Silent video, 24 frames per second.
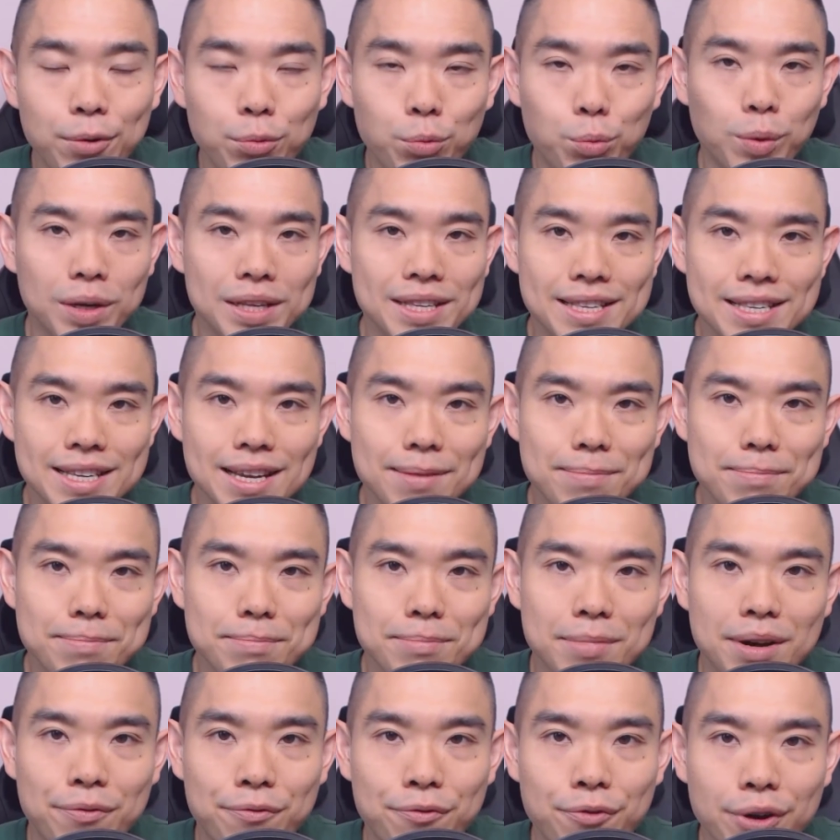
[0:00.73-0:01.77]
what's up,
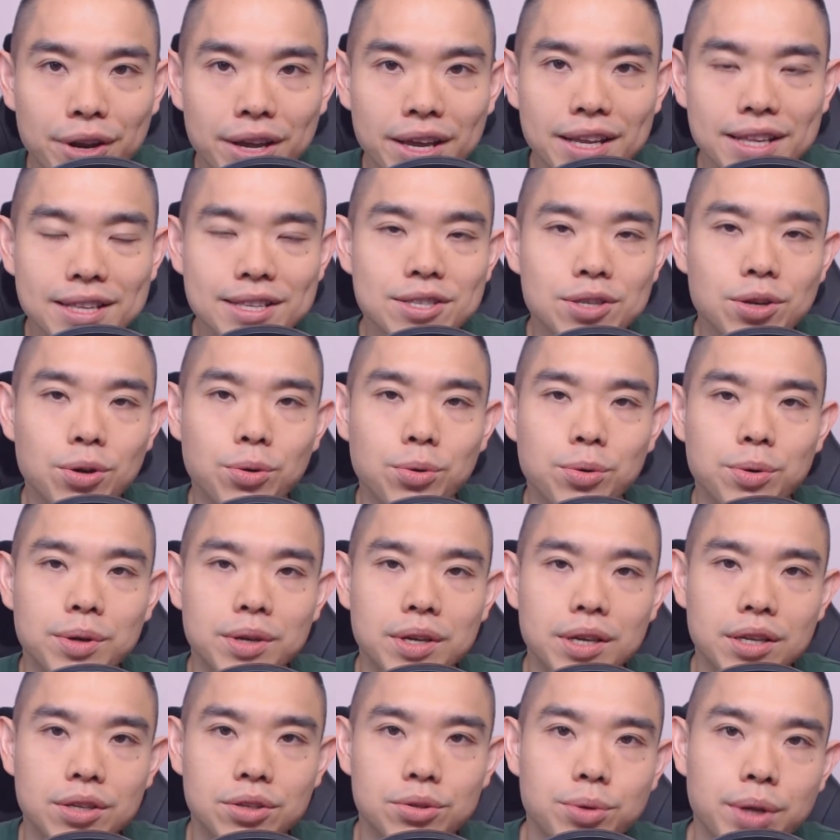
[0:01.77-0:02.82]
my friend? So,
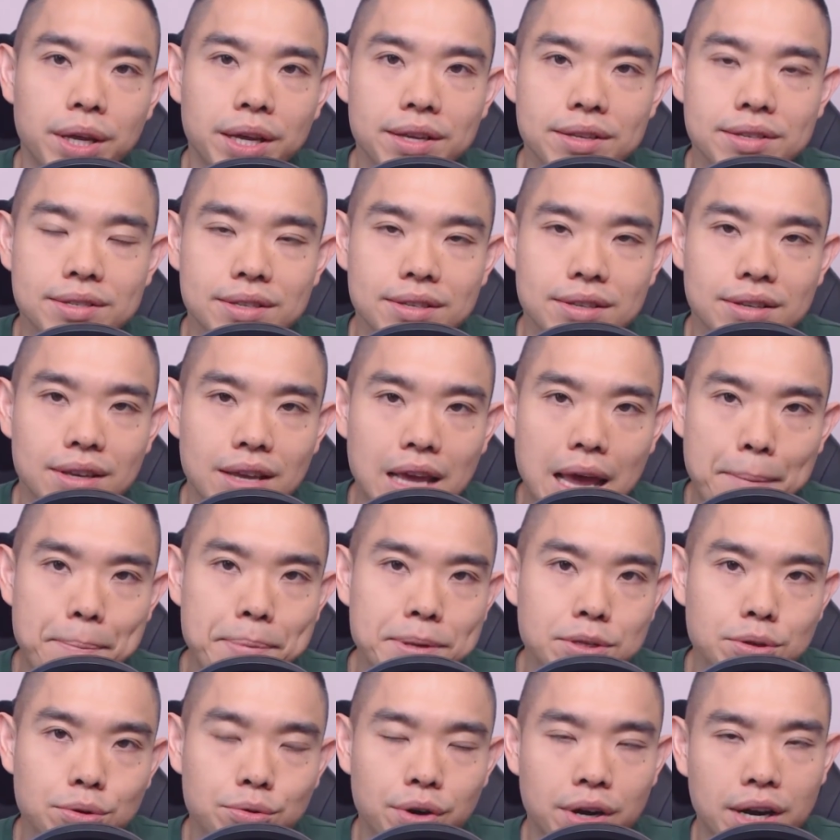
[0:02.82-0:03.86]
in today's
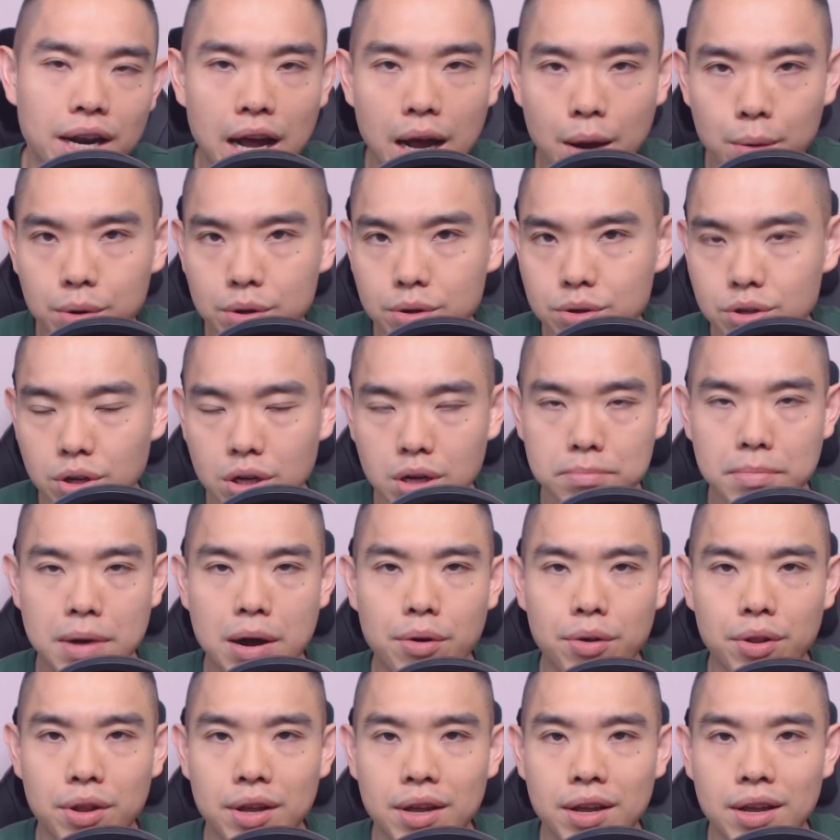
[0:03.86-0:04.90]
episode, right, I want to talk
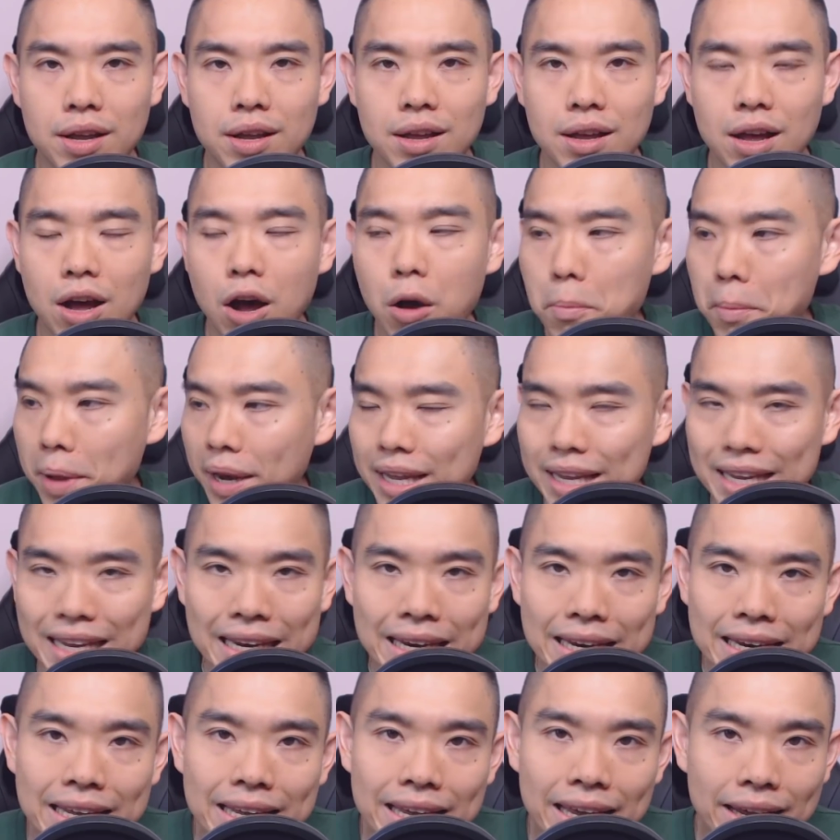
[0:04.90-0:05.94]
about how many
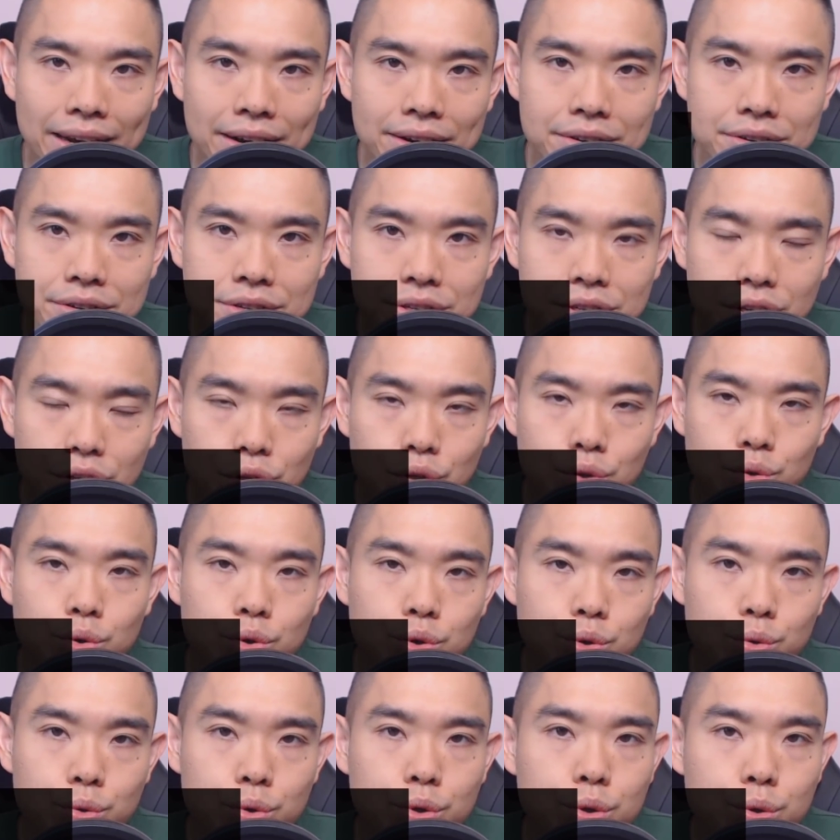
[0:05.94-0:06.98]
indicators should
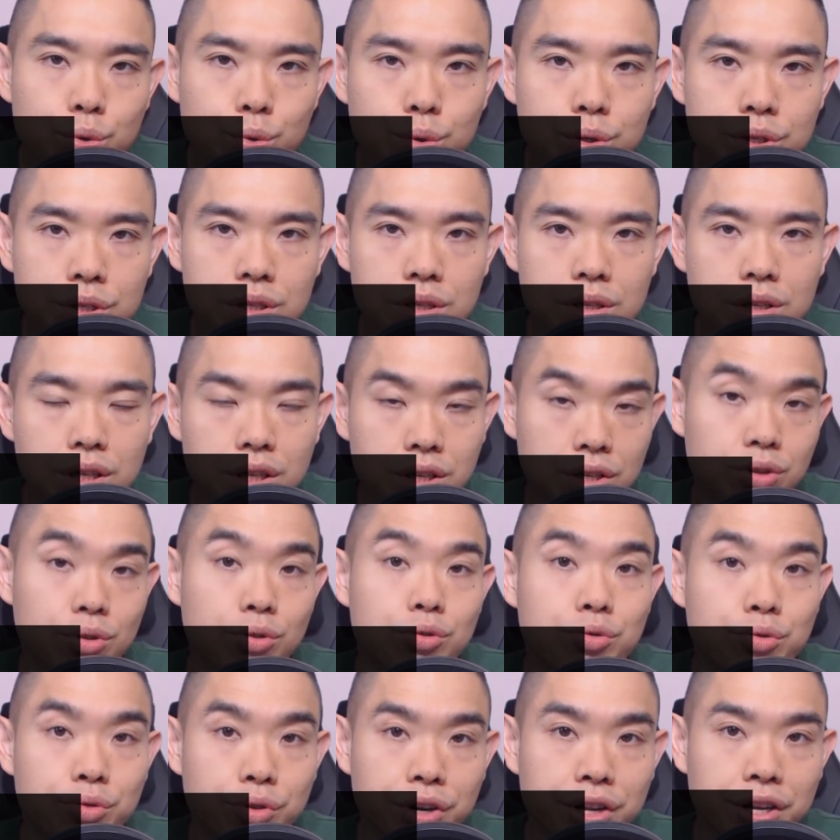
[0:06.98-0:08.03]
you use in your
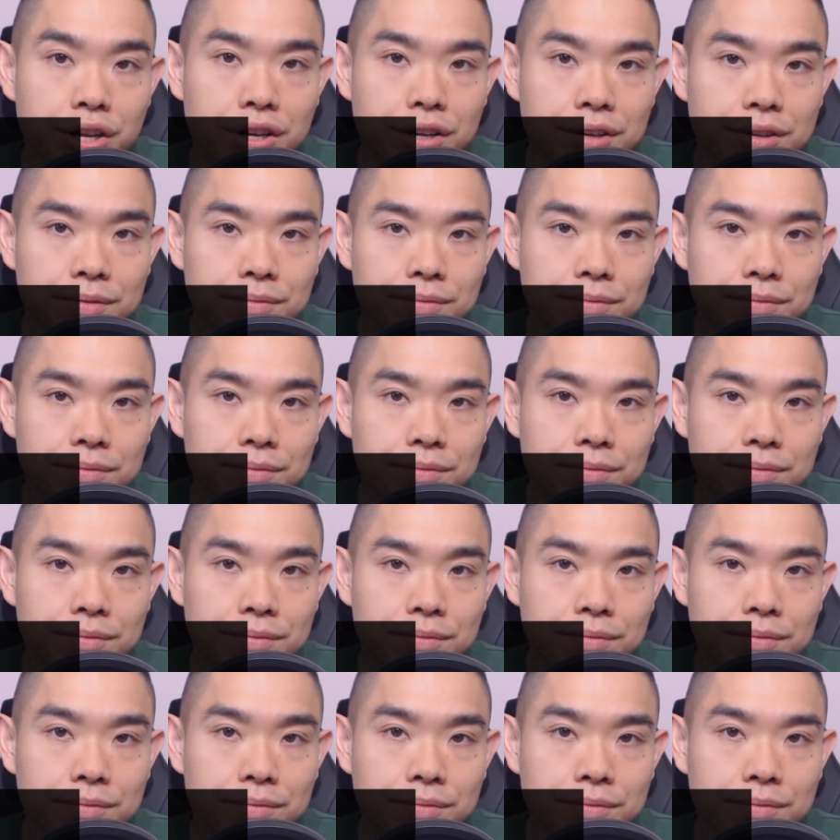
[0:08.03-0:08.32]
trading.